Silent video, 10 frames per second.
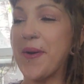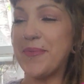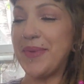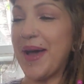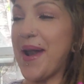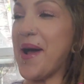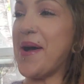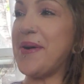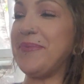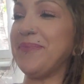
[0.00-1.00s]
But
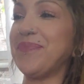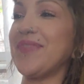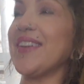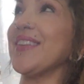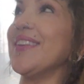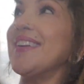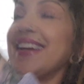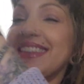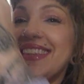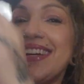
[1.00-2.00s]
um, look at